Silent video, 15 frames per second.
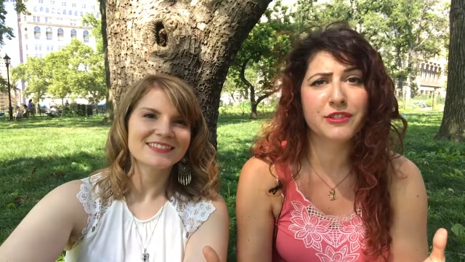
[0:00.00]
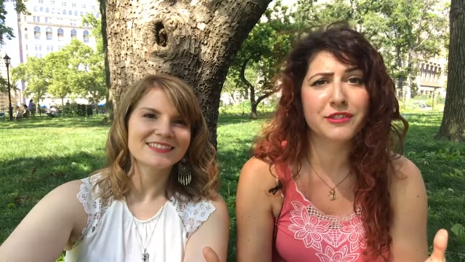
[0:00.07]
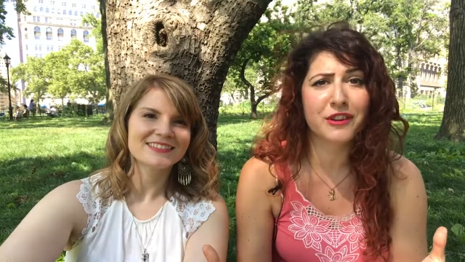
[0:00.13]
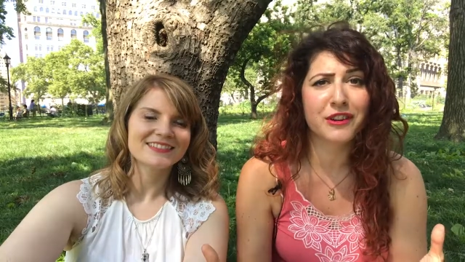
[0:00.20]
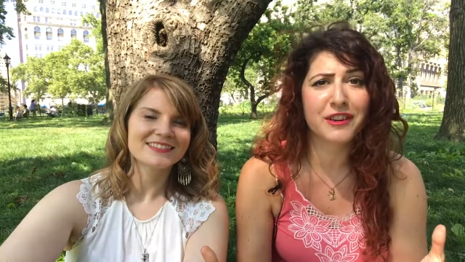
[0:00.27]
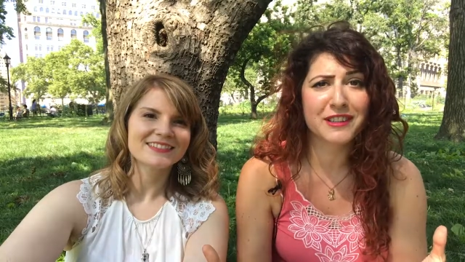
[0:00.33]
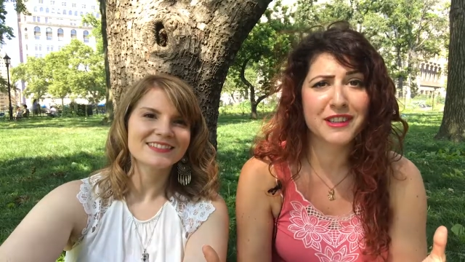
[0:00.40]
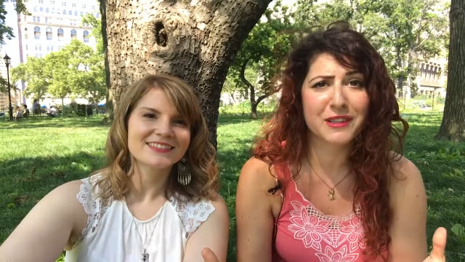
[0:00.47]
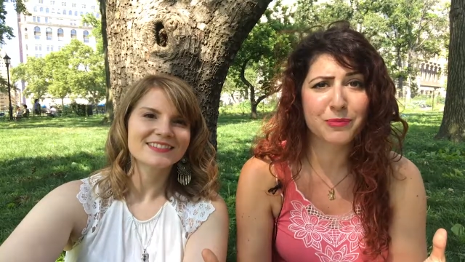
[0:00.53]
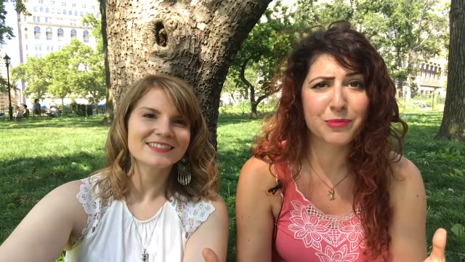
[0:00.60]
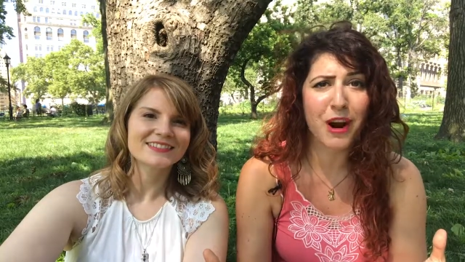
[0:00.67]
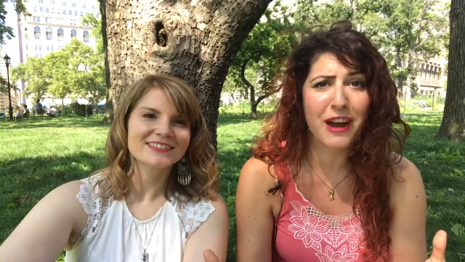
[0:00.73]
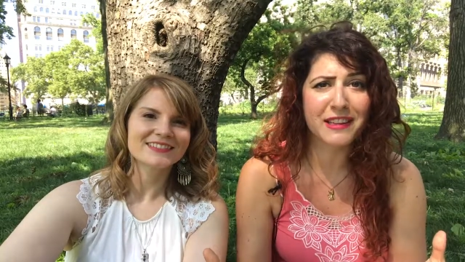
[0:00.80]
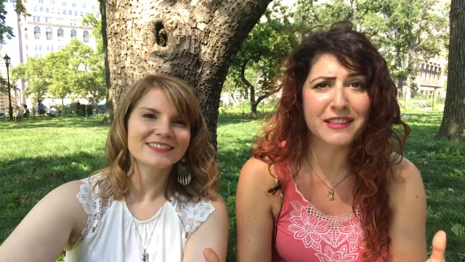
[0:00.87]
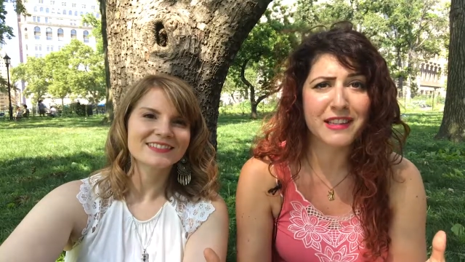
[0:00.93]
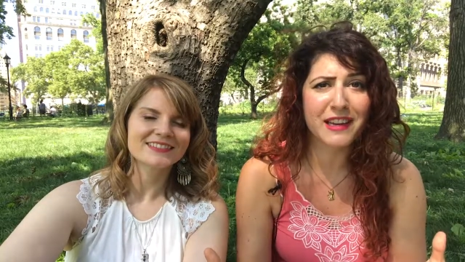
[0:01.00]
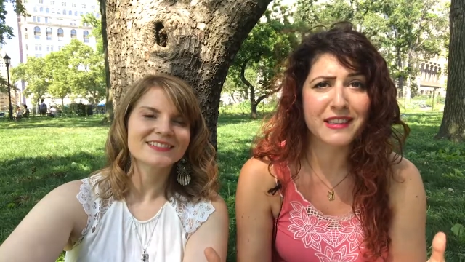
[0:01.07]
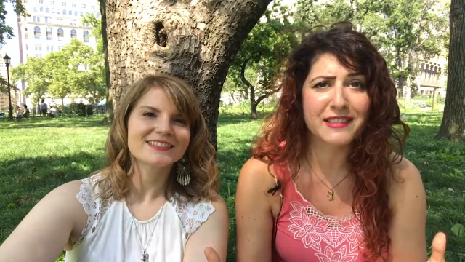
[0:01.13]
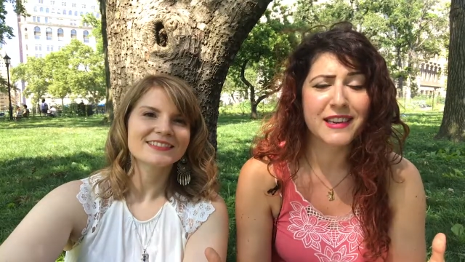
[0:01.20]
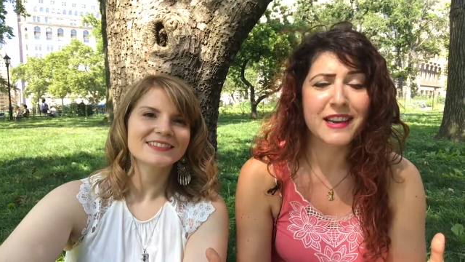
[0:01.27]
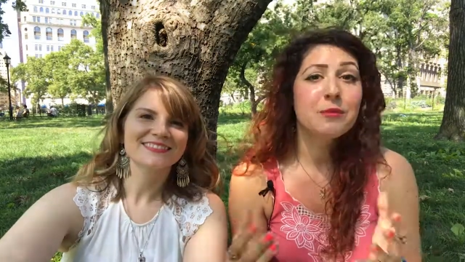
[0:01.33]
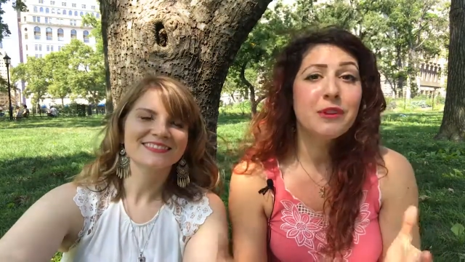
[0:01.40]
Speaker 1: you during this
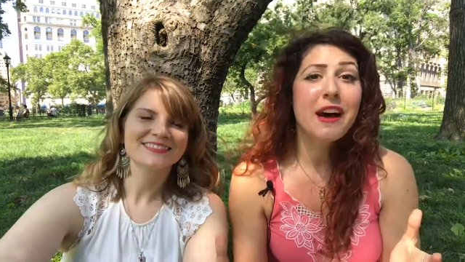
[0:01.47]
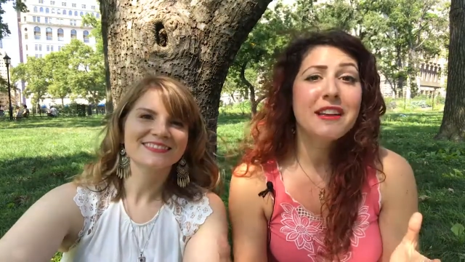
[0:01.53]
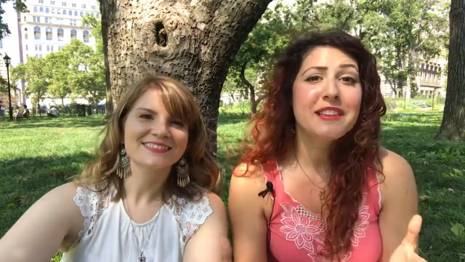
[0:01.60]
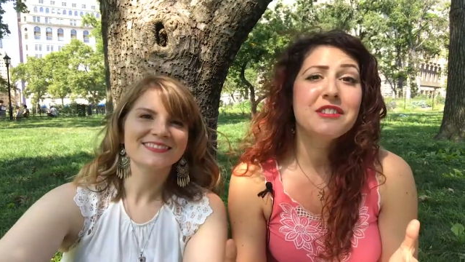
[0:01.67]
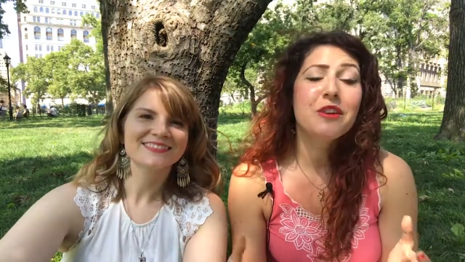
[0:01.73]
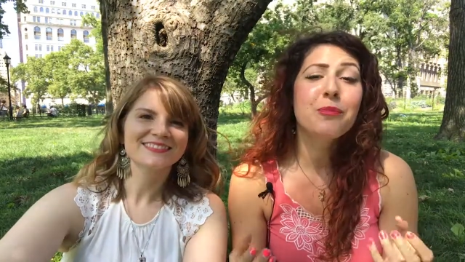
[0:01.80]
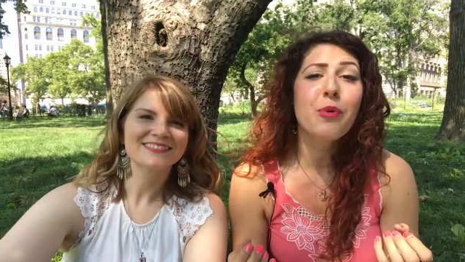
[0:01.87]
process. Plus,